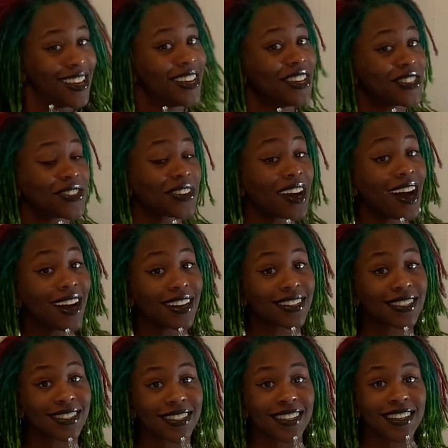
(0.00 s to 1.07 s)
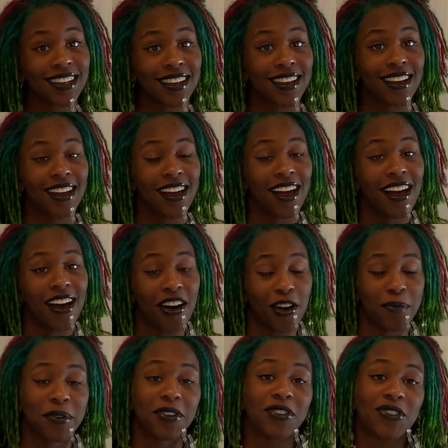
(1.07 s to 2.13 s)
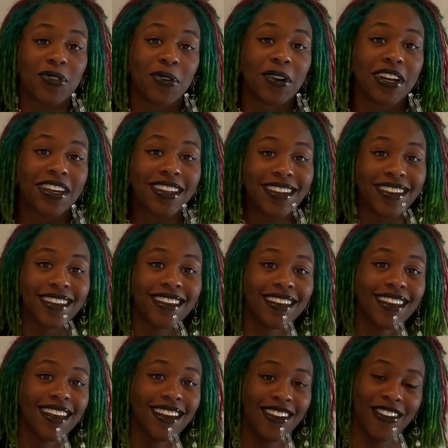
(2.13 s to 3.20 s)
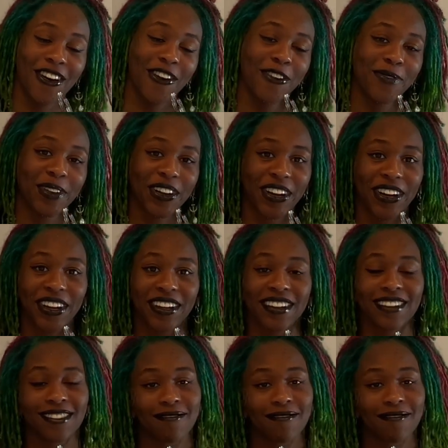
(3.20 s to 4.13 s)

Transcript: So guys, hope you enjoyed. Oh my god.